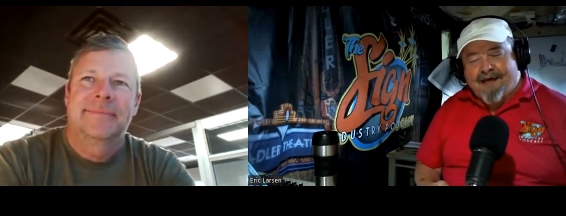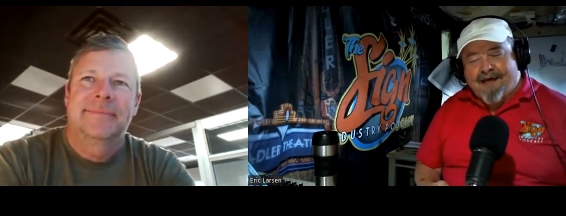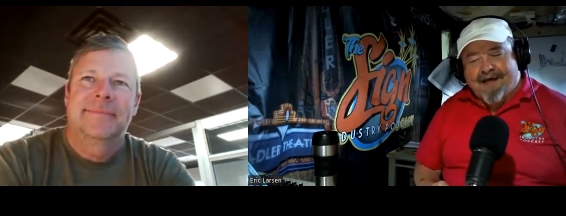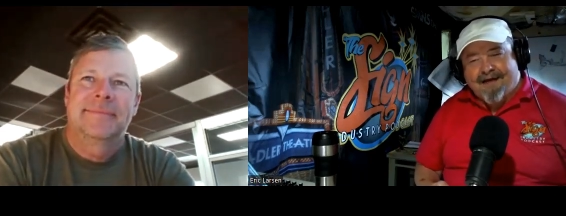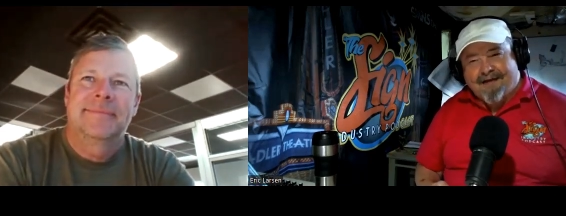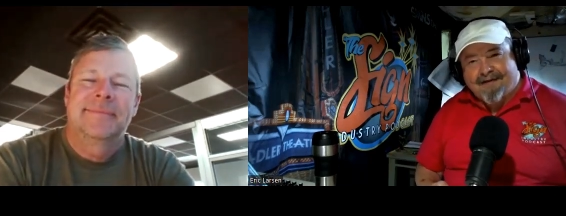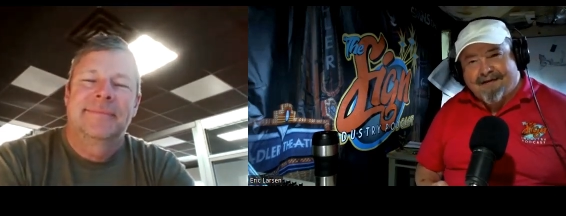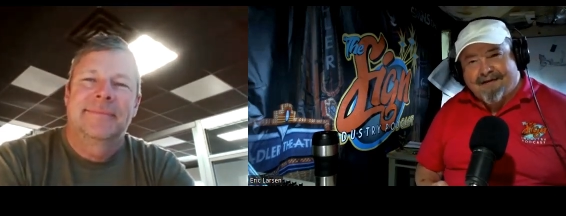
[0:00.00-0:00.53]

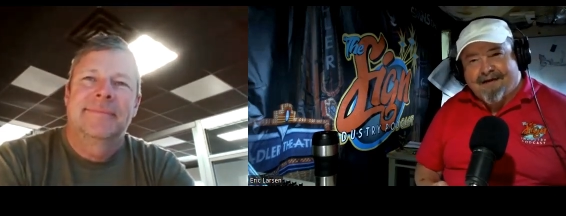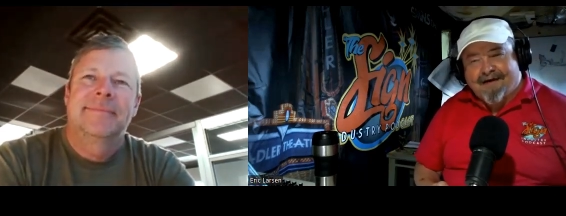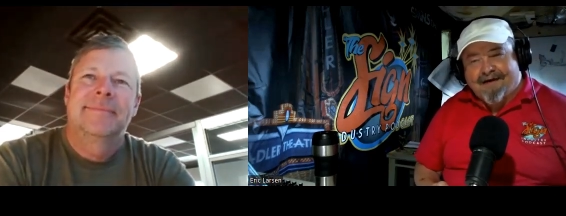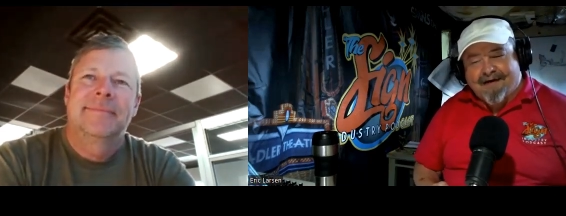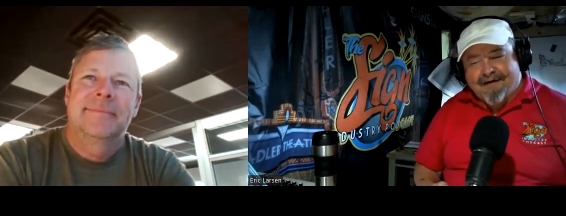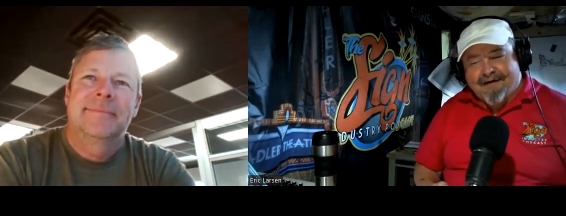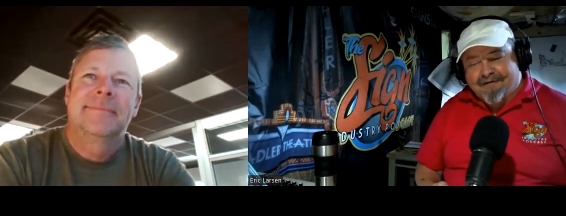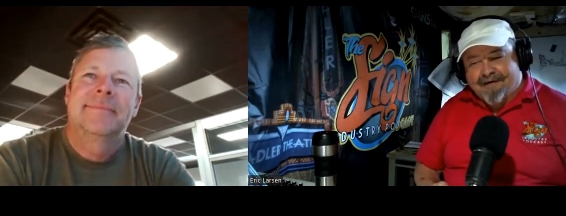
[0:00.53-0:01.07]
Speaker 1: And
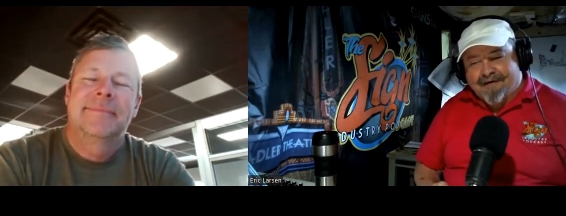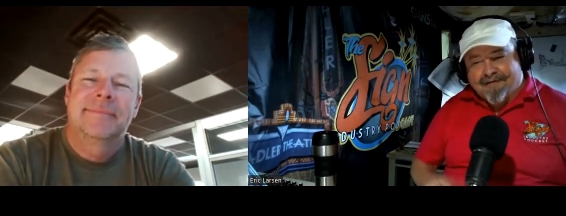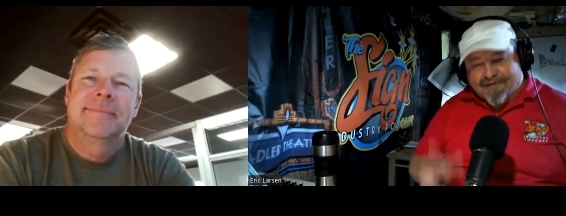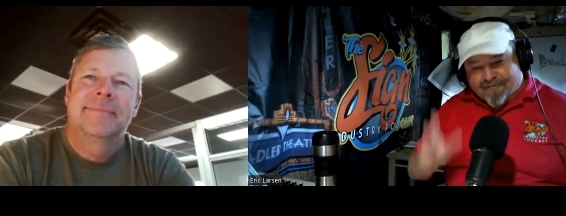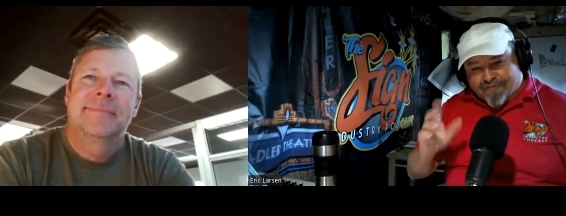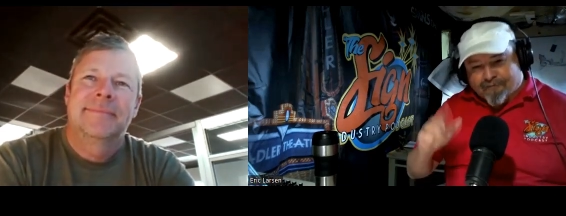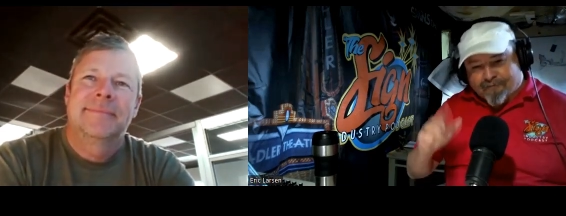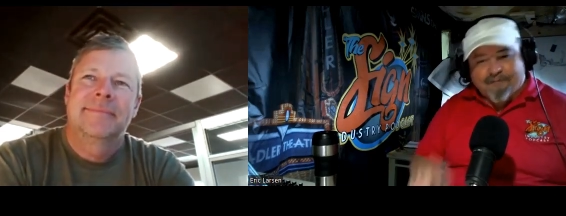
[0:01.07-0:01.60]
uh, I
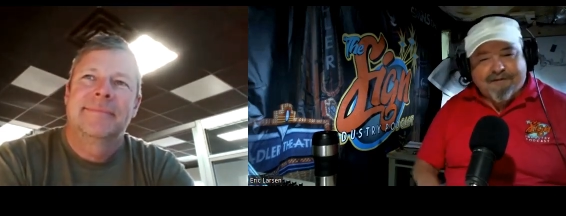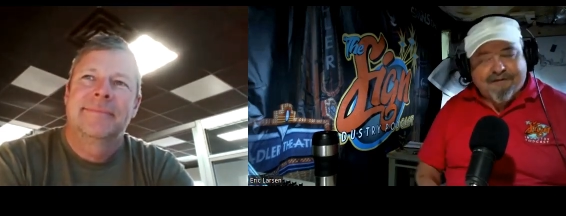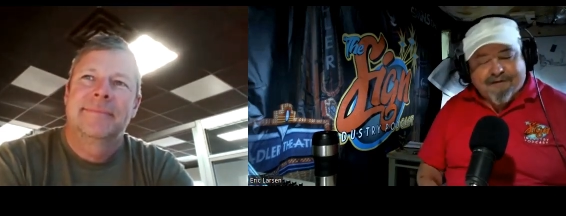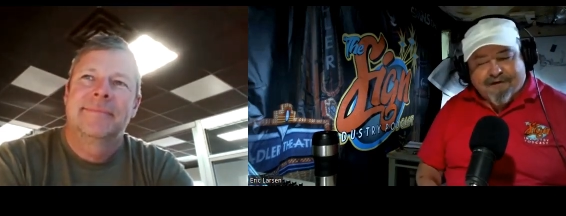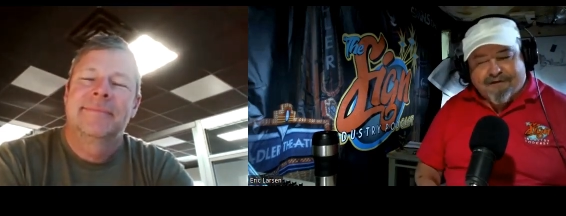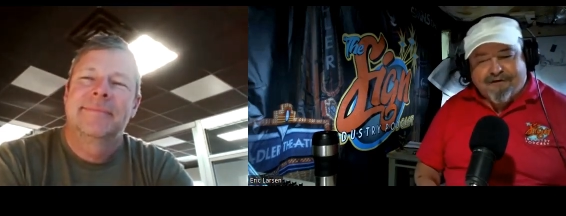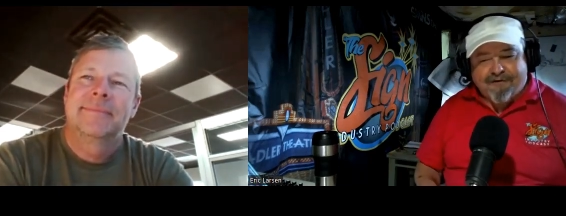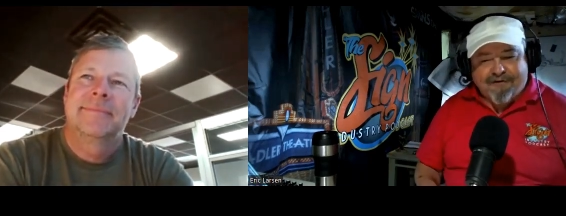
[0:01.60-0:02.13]
look forward to
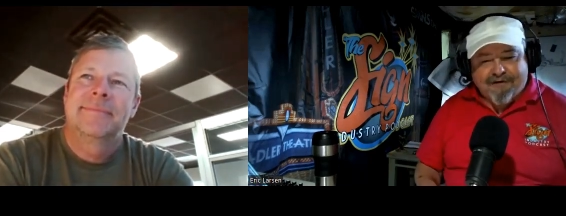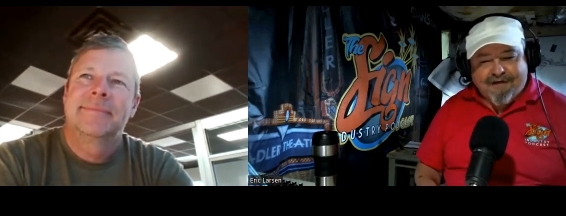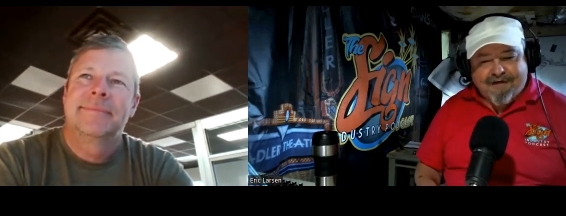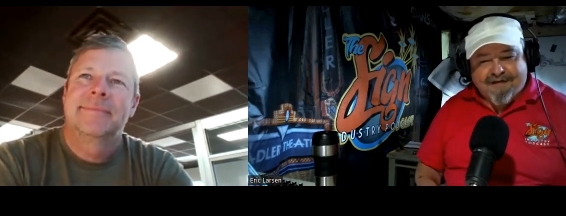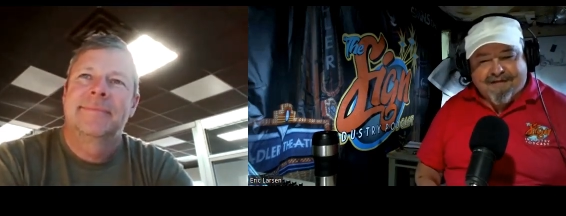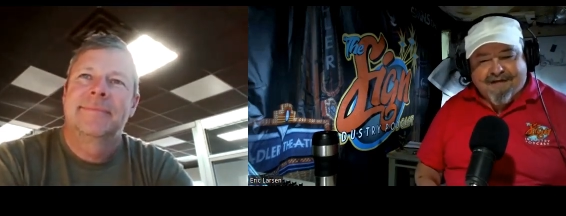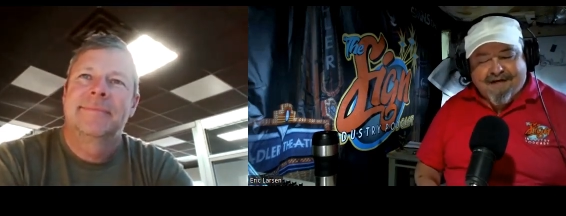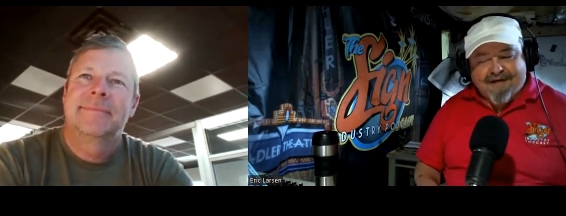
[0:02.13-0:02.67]
talking to you
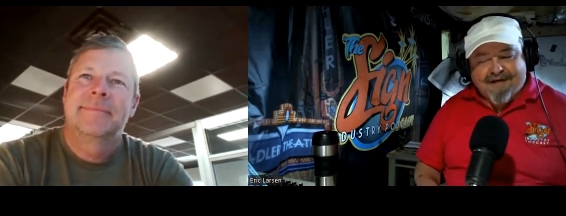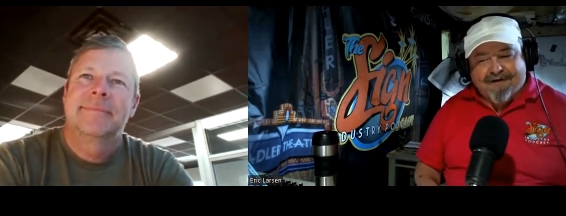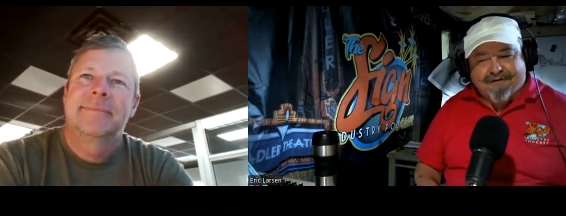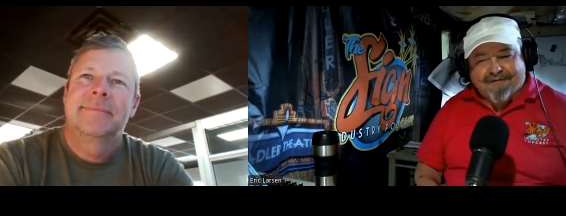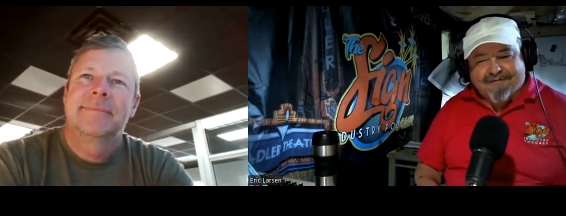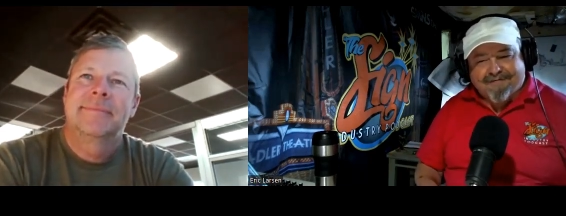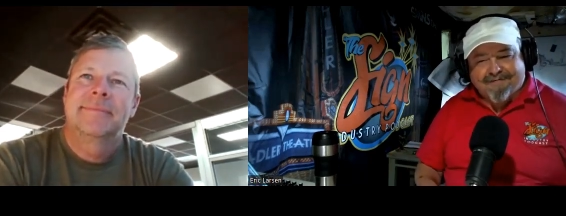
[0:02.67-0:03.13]
again. Thank you.